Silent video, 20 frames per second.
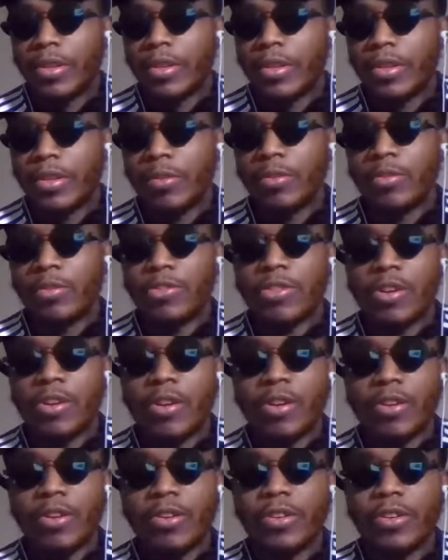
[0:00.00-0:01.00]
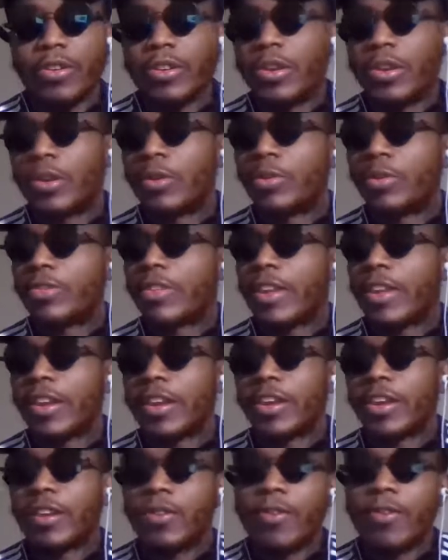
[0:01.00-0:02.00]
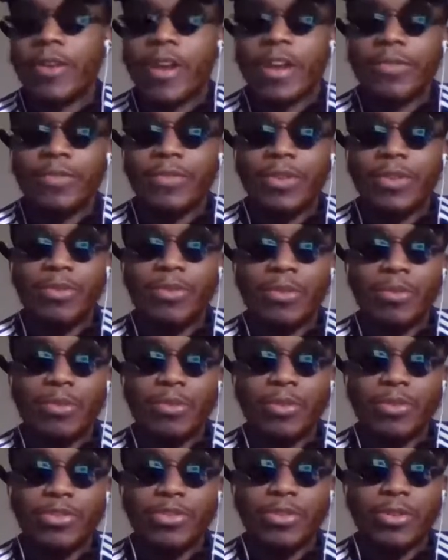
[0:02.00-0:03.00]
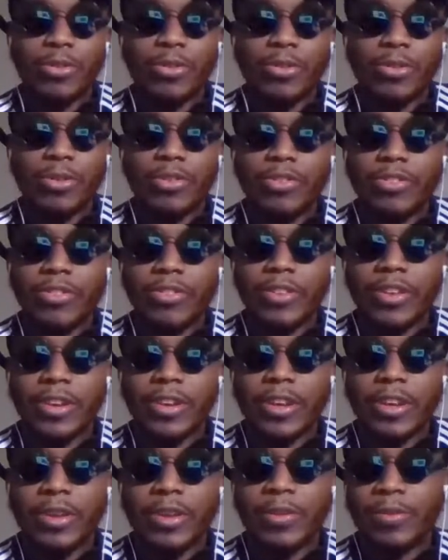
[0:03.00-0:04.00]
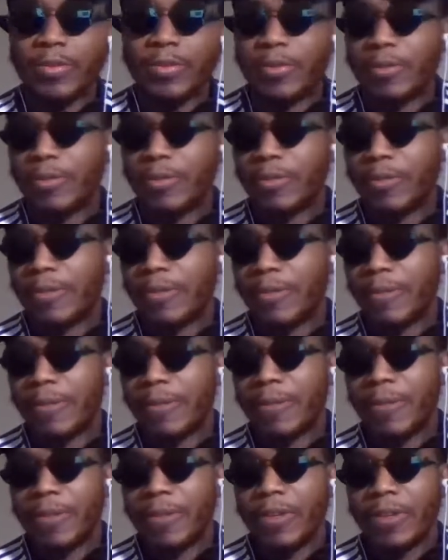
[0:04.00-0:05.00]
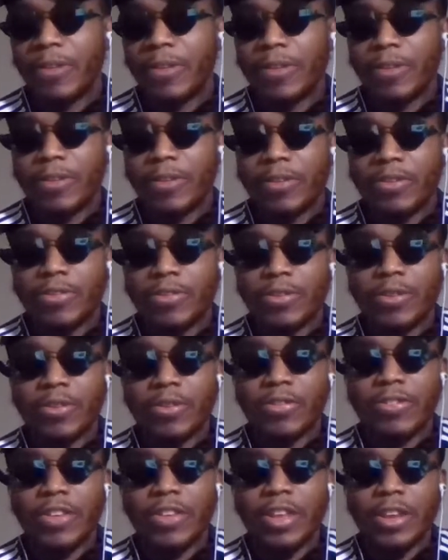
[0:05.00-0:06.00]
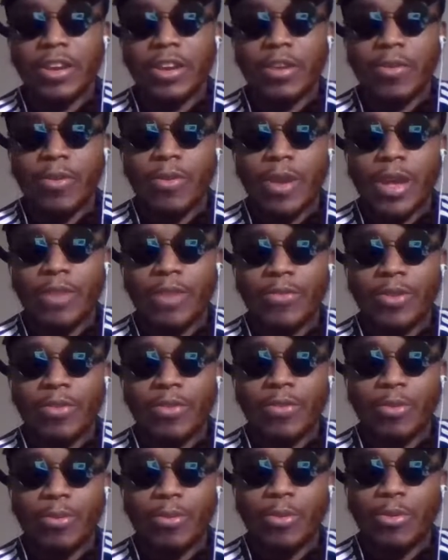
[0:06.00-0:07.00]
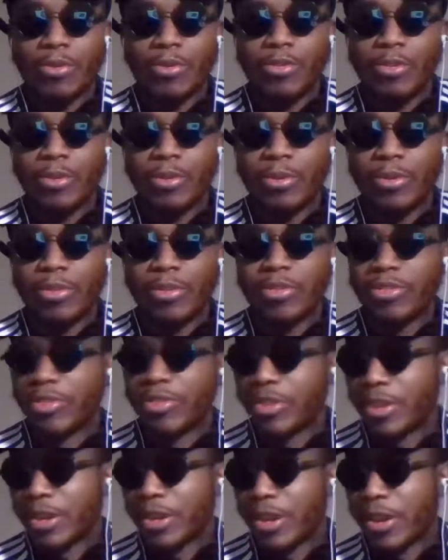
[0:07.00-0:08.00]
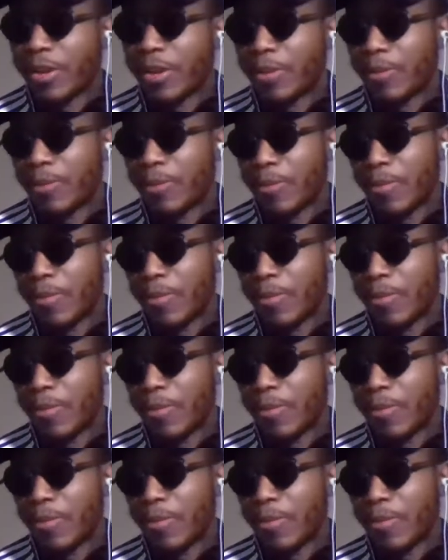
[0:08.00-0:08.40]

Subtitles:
you can start, taking the craft even more seriously now. Start taking the craft even more seriously now.